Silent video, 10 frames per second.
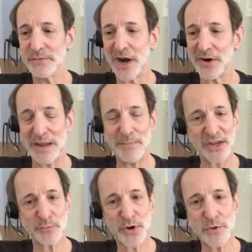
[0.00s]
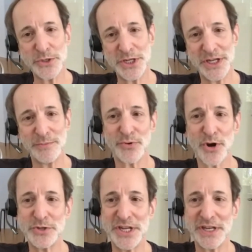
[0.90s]
RNA makes protein,
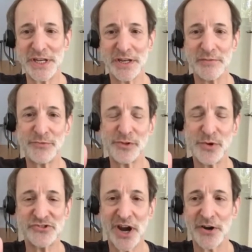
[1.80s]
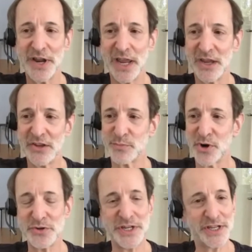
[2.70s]
protein can influence RNAs,
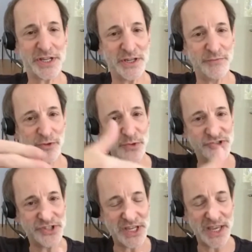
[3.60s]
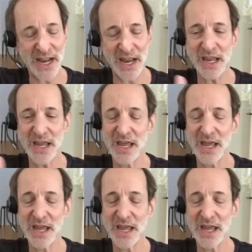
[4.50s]
protein can influence DNA,